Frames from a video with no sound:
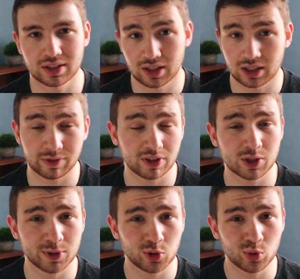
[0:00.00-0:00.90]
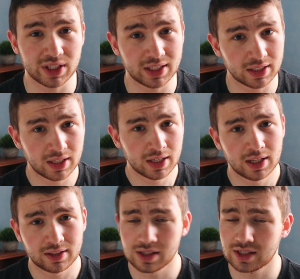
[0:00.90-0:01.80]
and the difference between
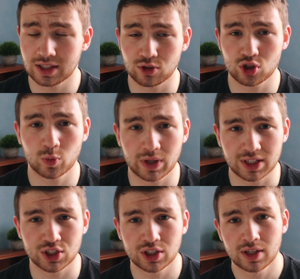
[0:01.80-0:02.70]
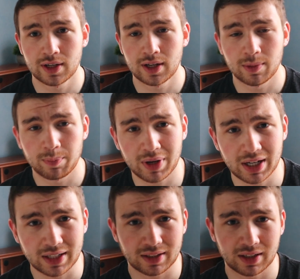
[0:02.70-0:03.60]
the Nintendo Switch,
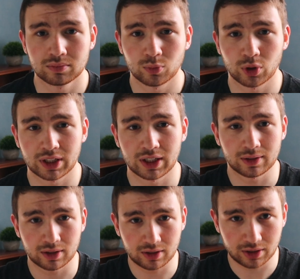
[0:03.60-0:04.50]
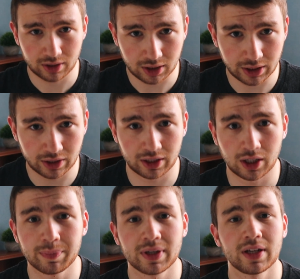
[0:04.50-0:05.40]
but we're gonna clear it
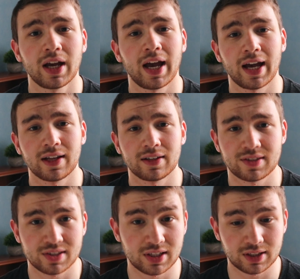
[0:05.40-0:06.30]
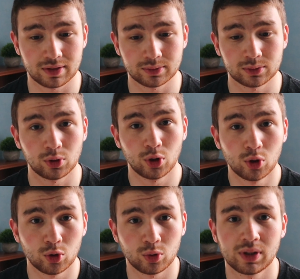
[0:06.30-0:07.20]
up and see
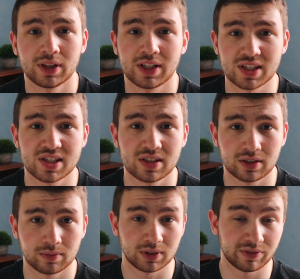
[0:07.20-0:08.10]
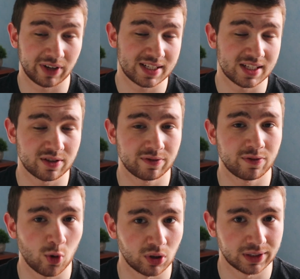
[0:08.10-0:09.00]
who this device is
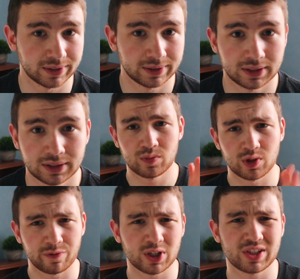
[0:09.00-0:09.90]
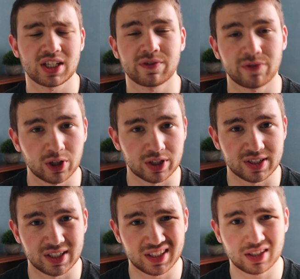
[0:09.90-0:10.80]
for. So first things
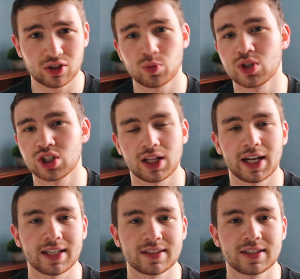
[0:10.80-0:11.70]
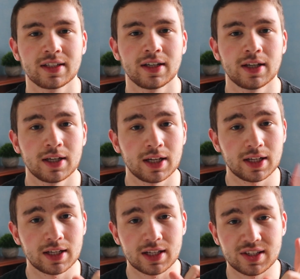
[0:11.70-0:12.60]
first, Nintendo Switch Lite
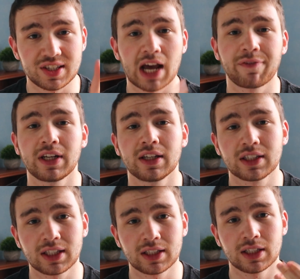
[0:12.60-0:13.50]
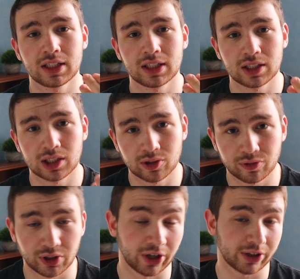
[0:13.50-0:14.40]
is definitely
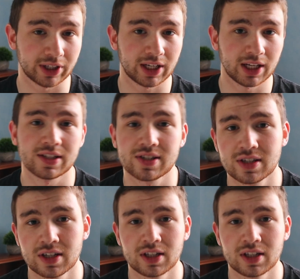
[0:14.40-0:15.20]
for younger kids,